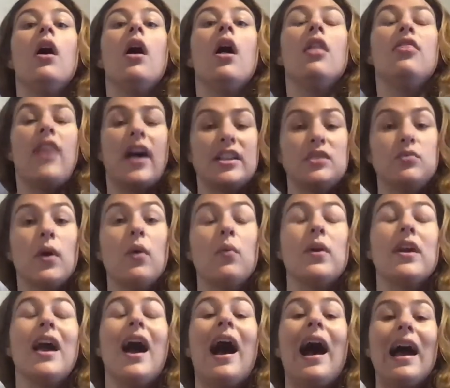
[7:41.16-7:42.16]
that's why
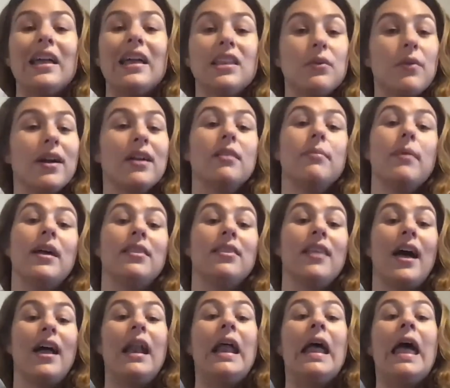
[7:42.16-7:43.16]
we highly recommend
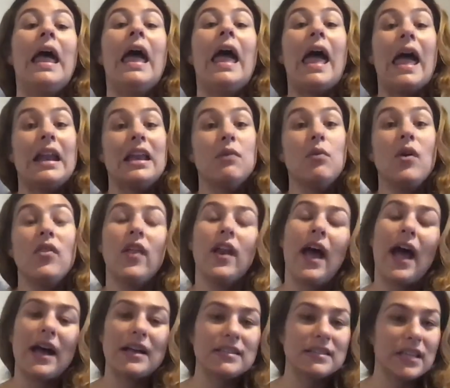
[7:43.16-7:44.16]
that anyone that
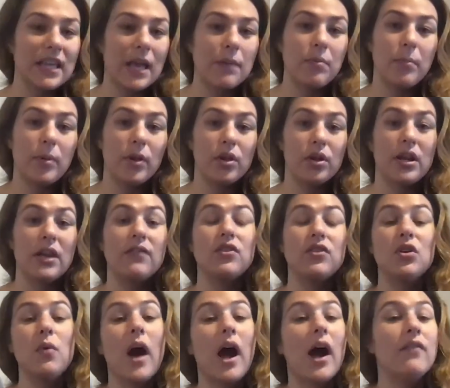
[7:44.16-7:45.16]
has the capability, if
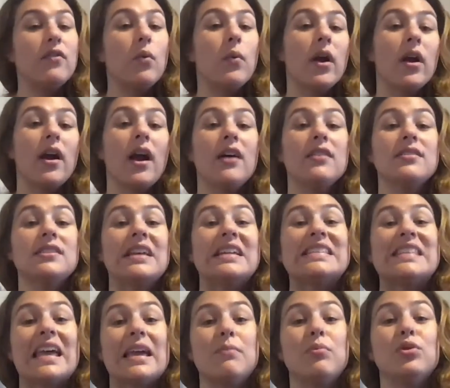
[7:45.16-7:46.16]
you have a warehouse that is
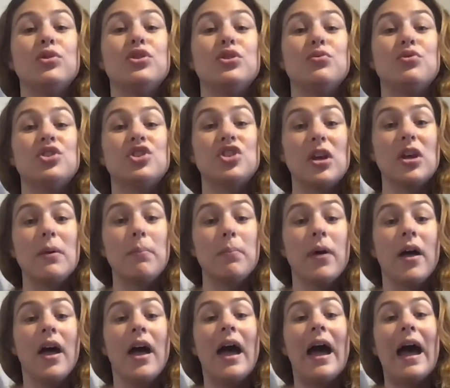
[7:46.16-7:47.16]
able to ship
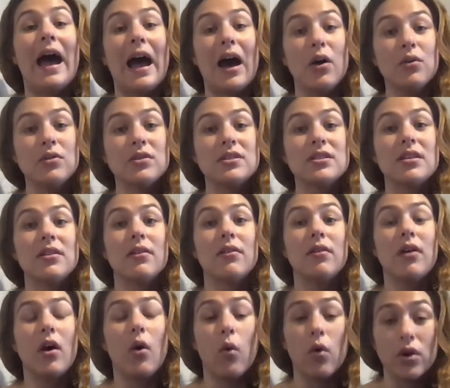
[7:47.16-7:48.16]
out
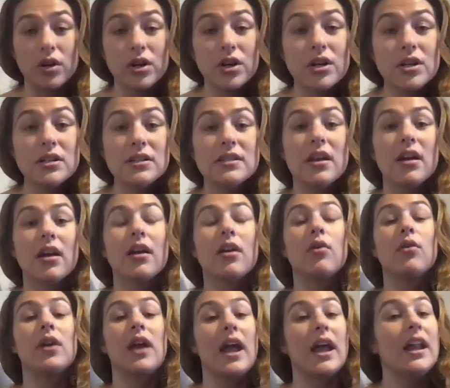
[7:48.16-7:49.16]
orders,
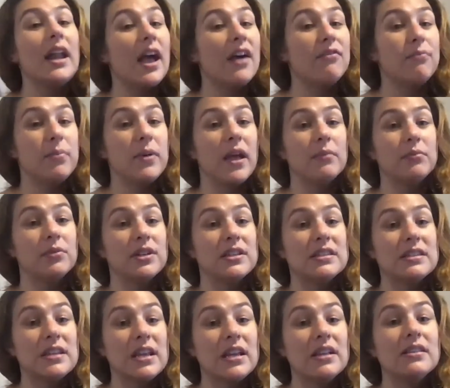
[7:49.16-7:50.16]
create FBM
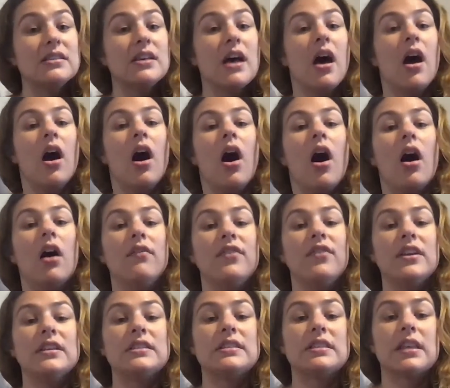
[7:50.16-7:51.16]
listings,
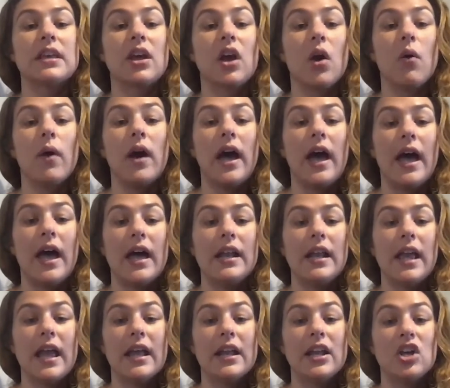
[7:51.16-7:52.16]
obviously go ahead
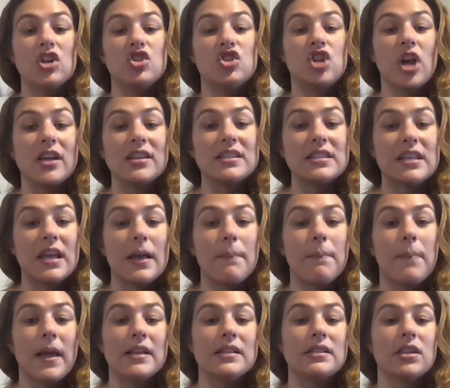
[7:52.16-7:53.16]
and adjust it
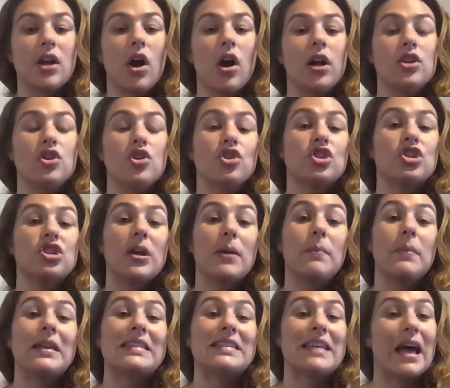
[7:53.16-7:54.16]
based on your
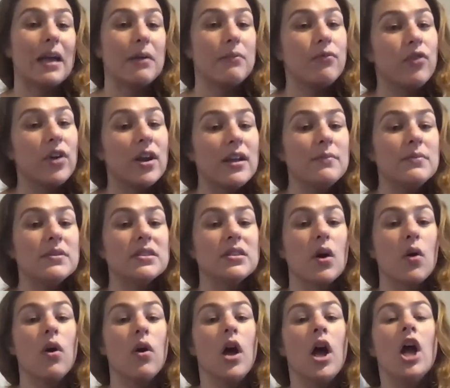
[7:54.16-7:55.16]
shipment timeframes.
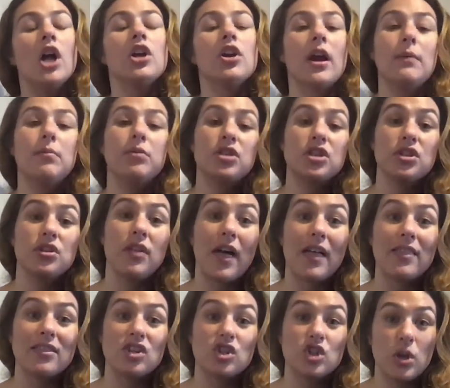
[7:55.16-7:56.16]
So you're able to do that
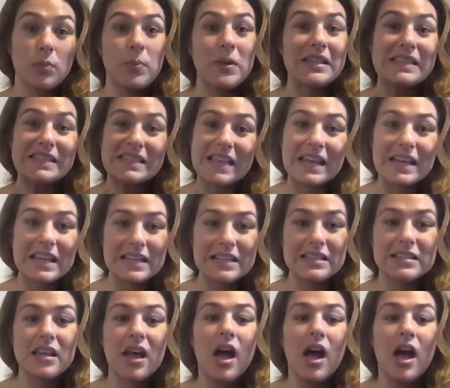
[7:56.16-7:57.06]
in the shipping settings,